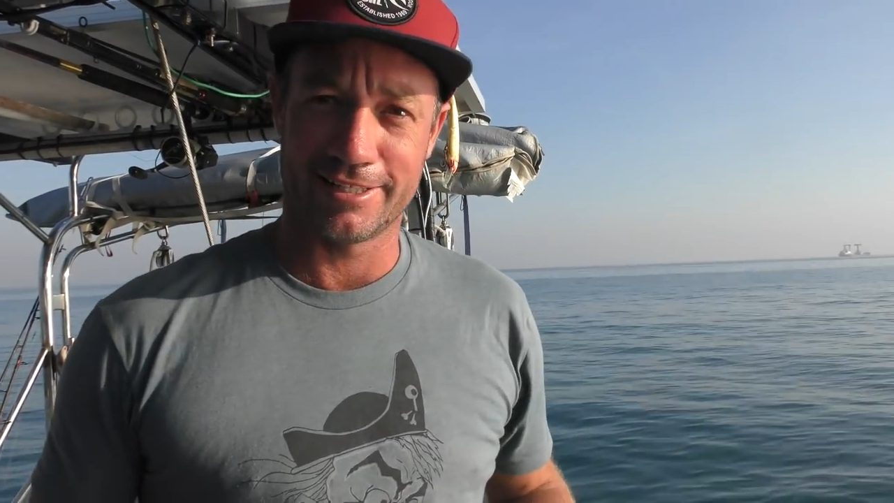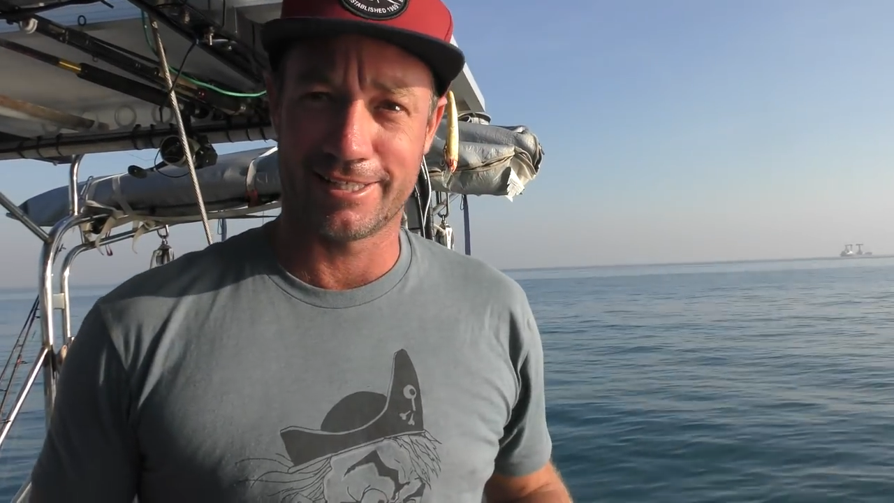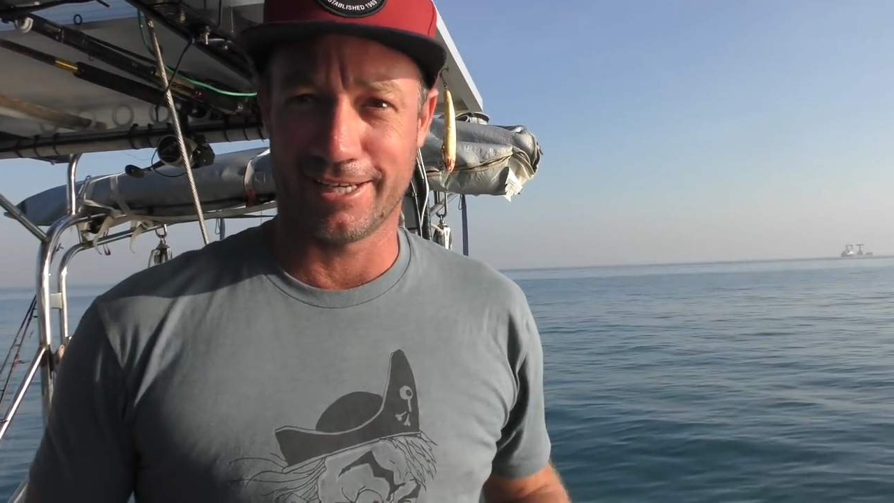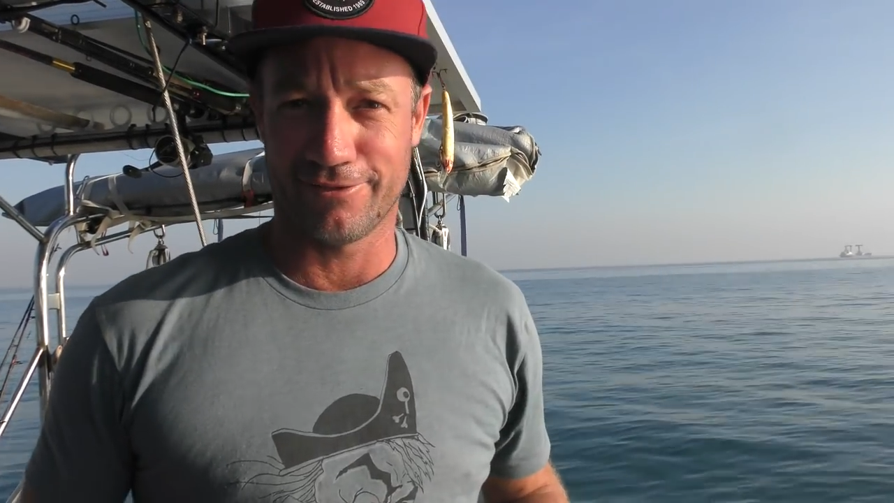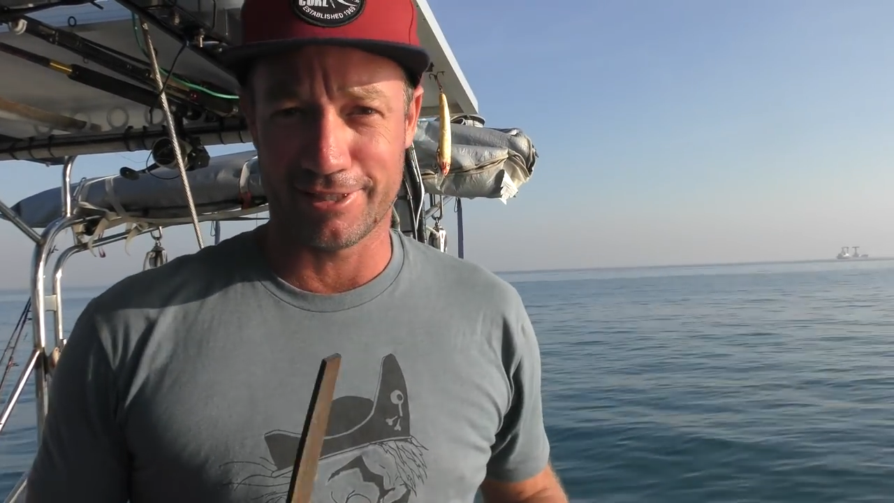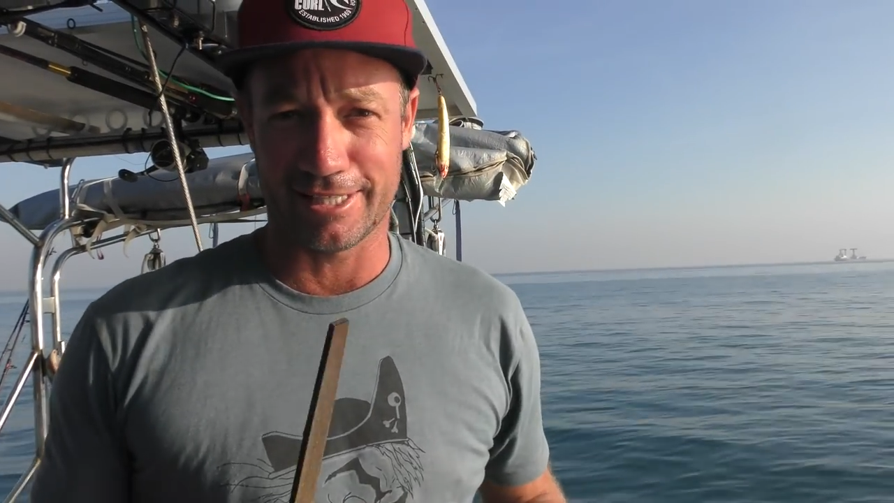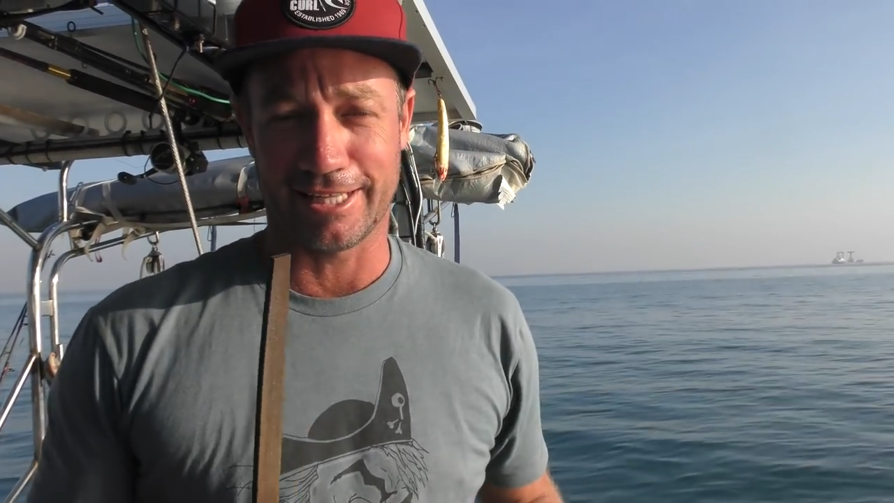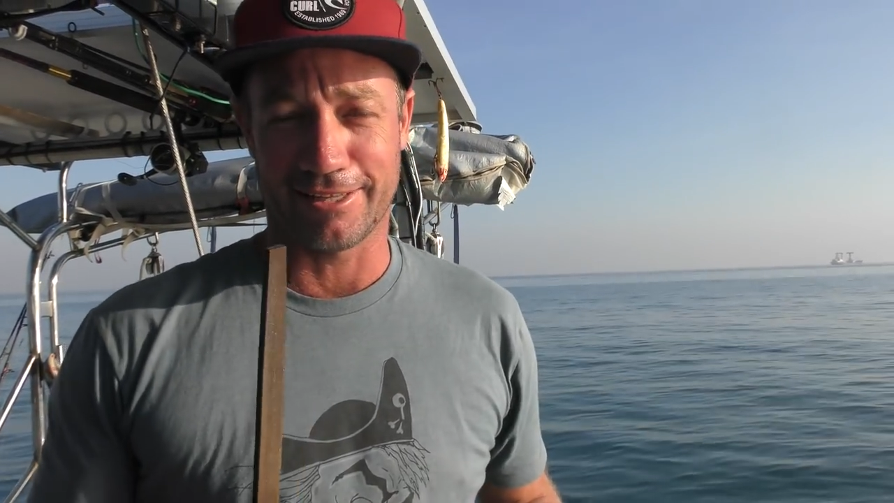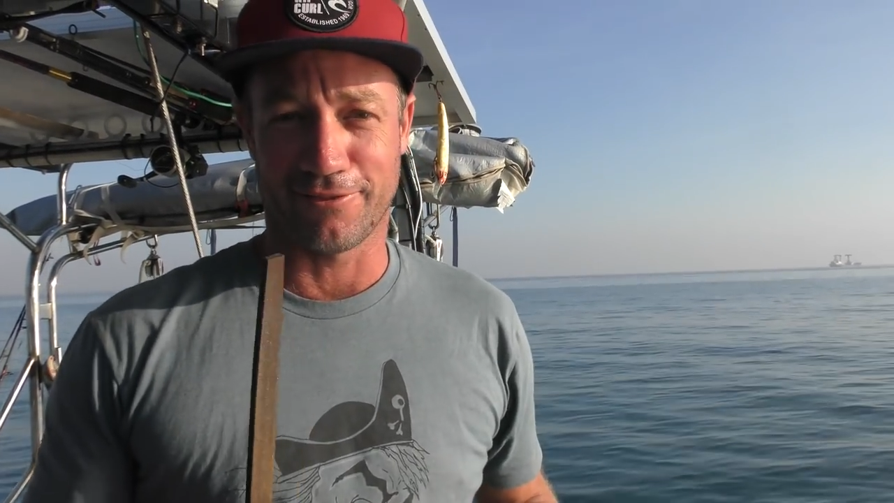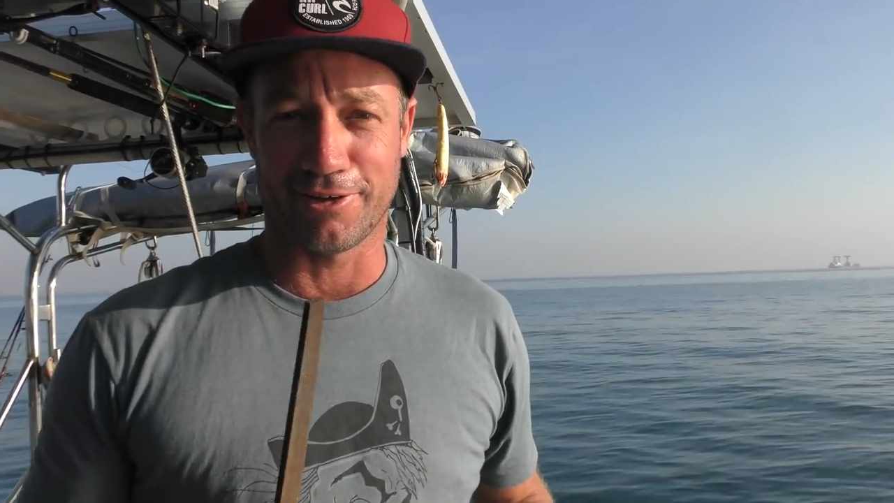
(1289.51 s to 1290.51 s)
So I've just
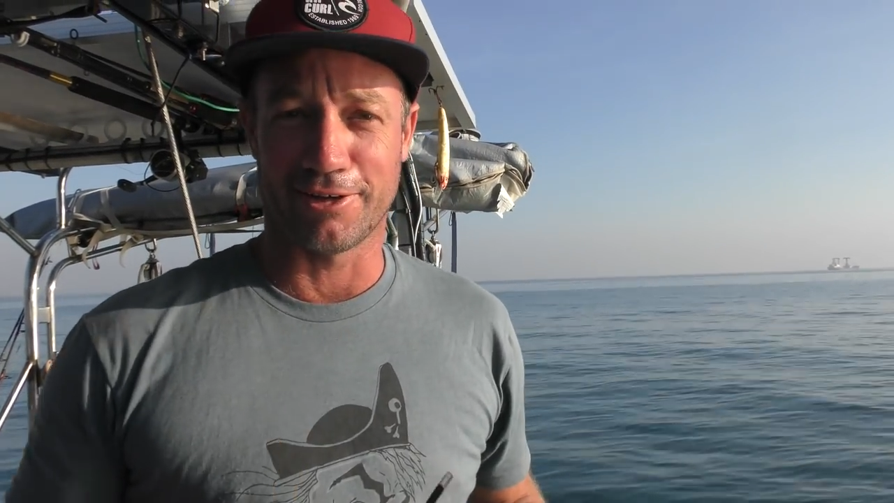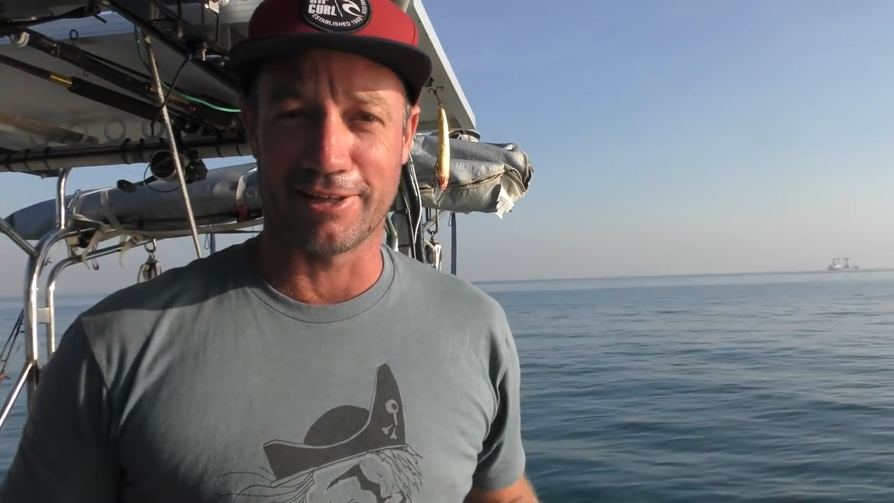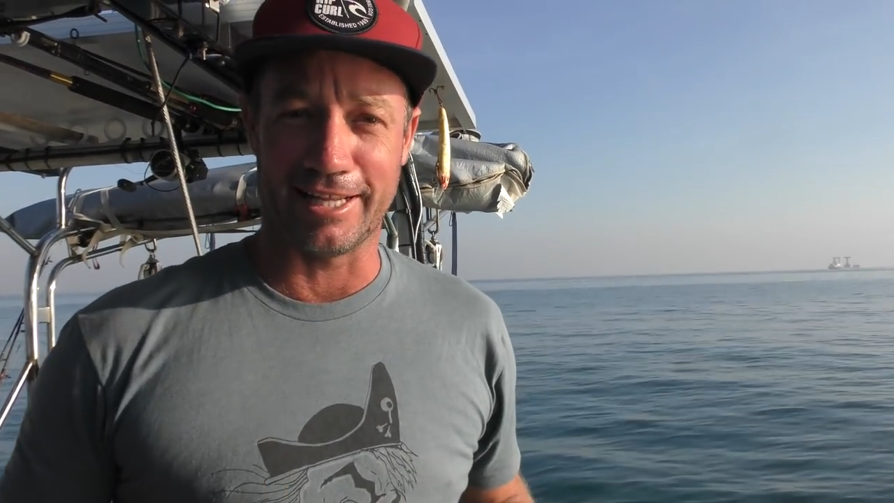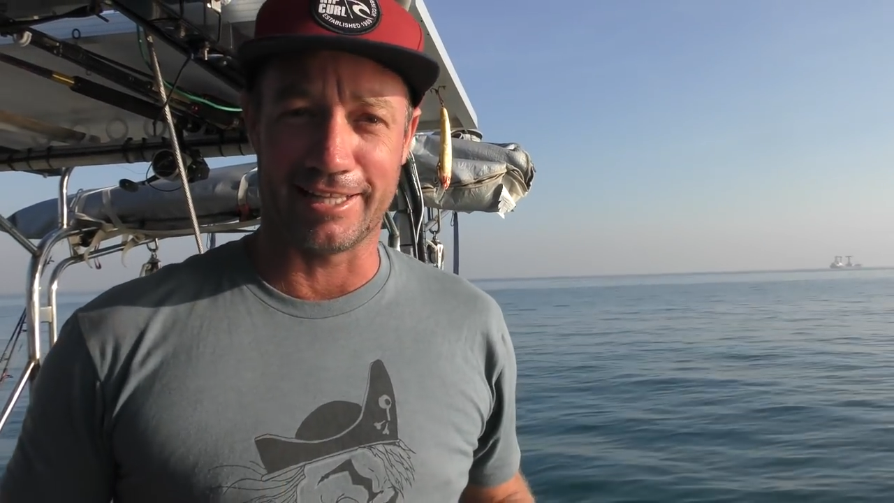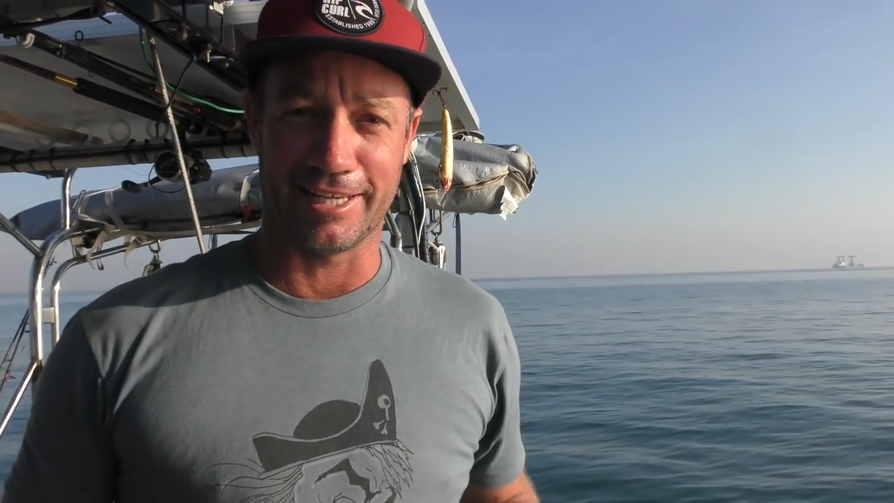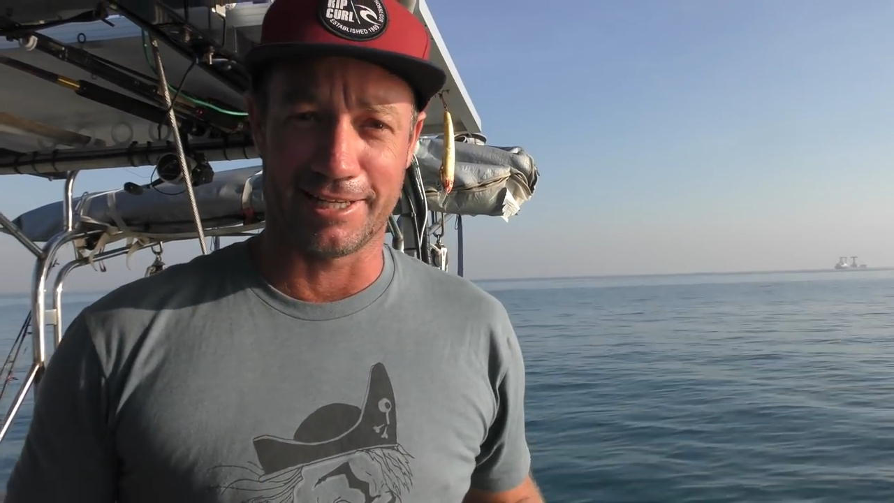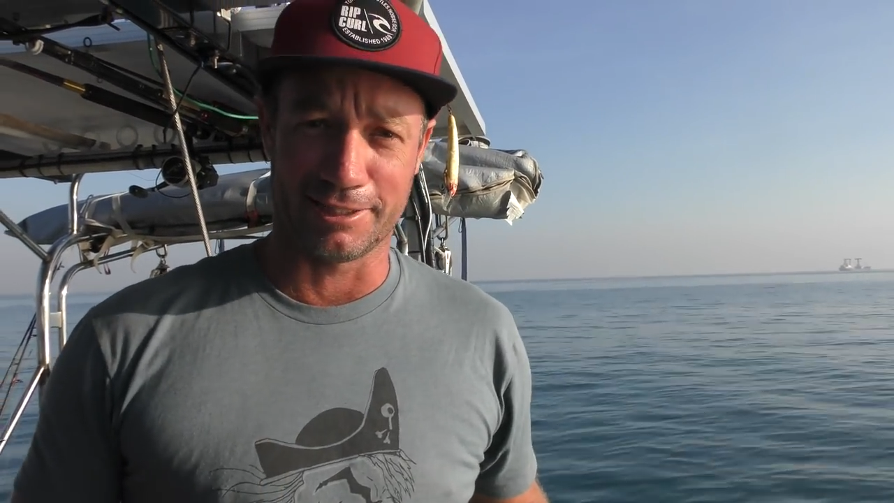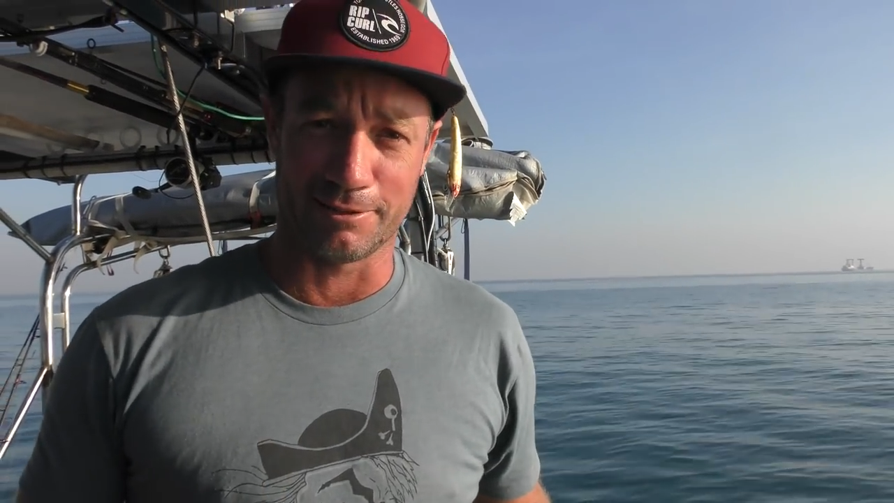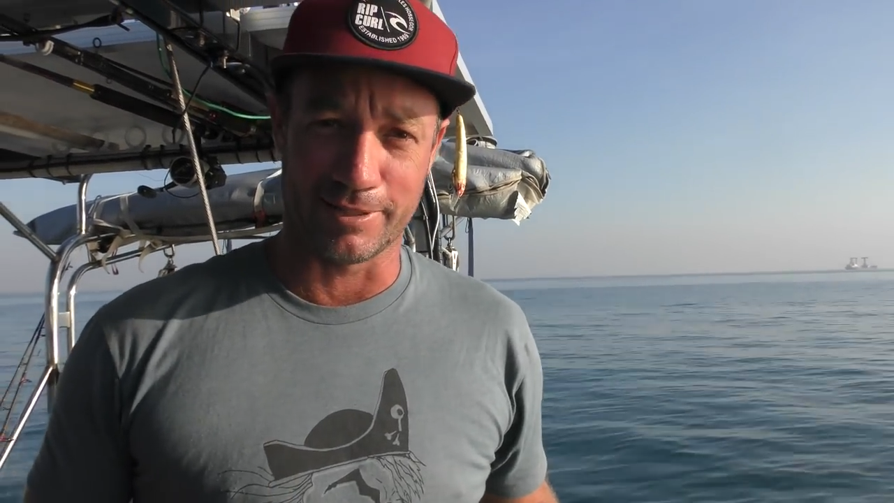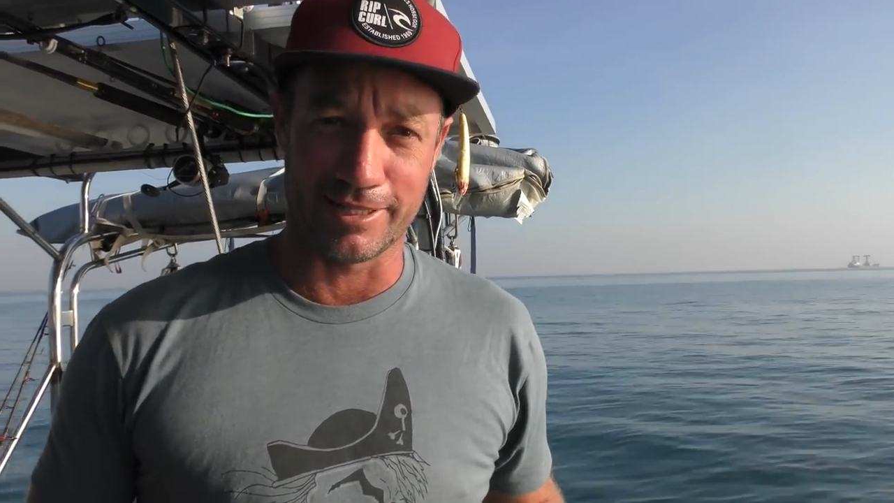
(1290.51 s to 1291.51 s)
had to file that down a
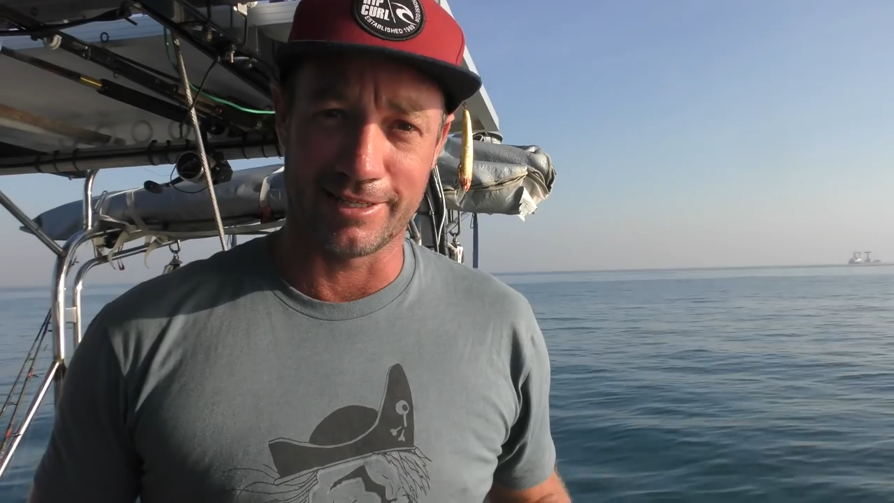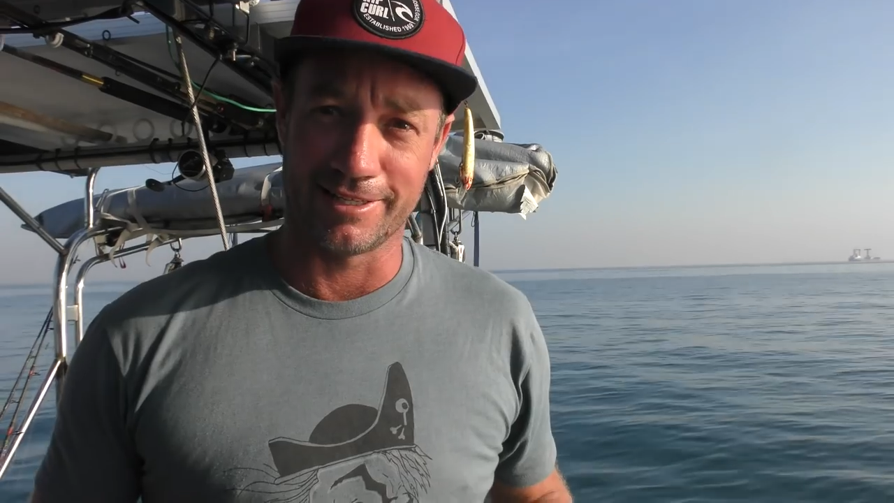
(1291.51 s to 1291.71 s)
little bit.